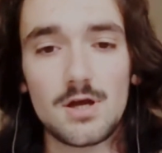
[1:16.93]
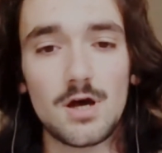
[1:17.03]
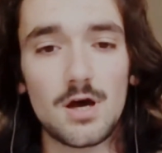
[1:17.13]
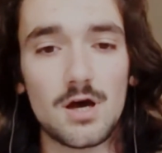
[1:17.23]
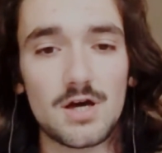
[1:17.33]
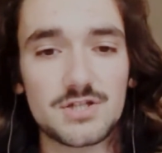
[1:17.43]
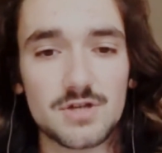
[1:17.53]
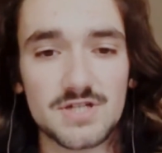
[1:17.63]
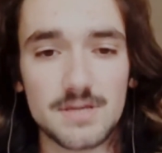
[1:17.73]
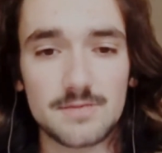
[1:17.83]
as soon
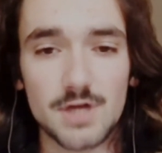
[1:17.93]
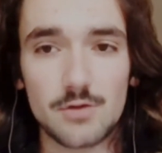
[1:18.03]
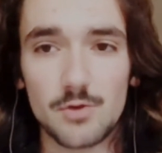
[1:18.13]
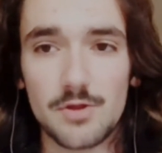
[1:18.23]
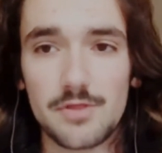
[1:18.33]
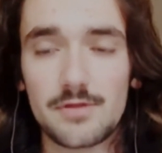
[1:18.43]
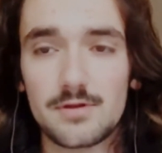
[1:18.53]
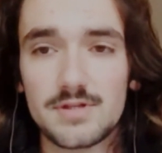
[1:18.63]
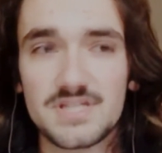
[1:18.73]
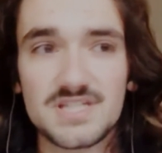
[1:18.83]
as I'm done with
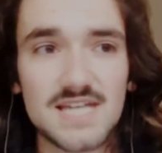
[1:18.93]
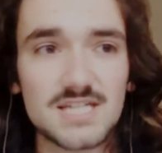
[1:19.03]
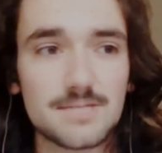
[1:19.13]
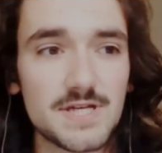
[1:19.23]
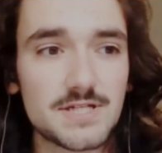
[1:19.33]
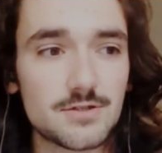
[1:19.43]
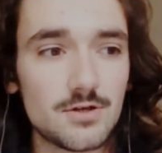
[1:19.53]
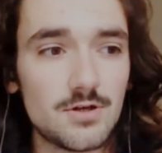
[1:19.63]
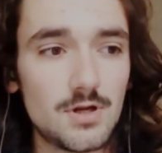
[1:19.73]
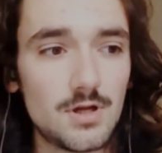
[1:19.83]
this last semester.